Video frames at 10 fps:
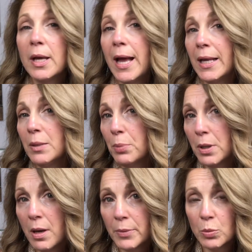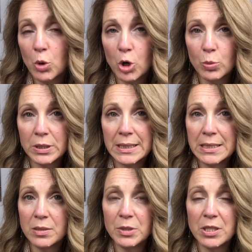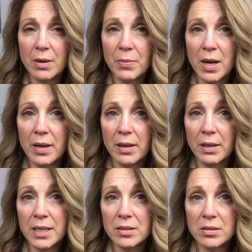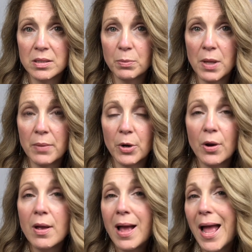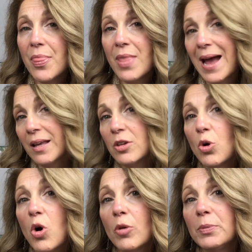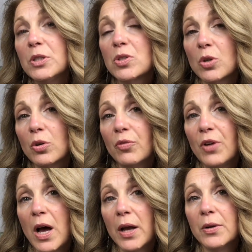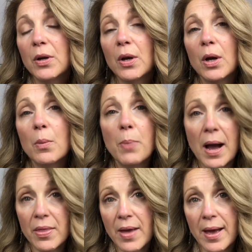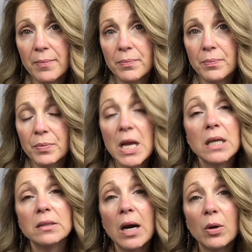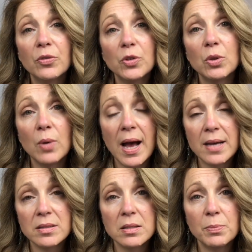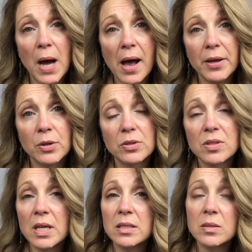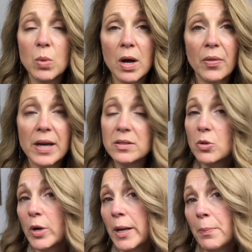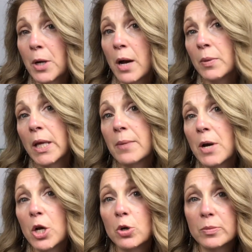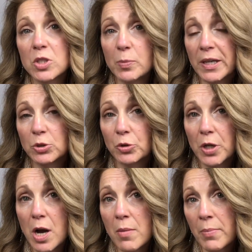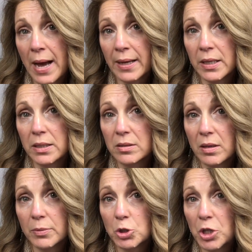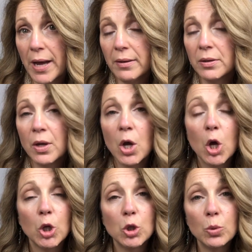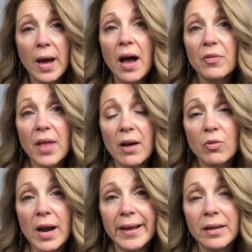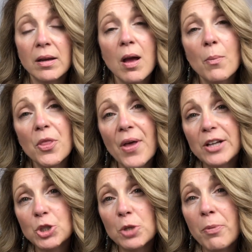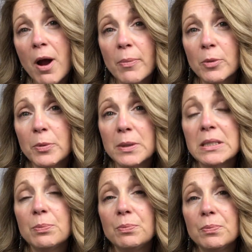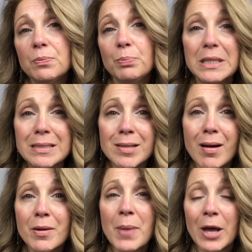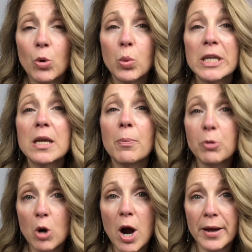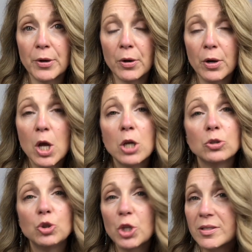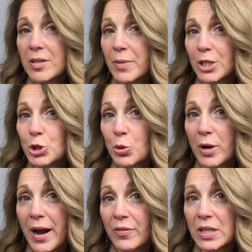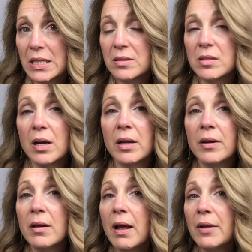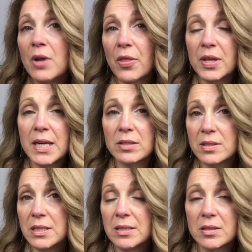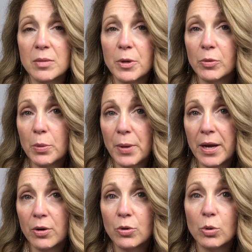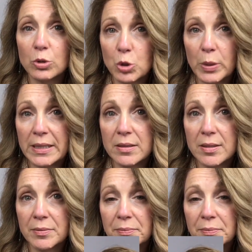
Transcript: Any plumbing work would need to be done by a licensed plumber, and that can all be certified by them. Now, if you as the buyer says, well, that's great, but I would like my home inspector to come back in and double check, you have that right, but that should probably be done about a week prior, just to make sure everything's done and nothing else needs to be repaired or tweaked.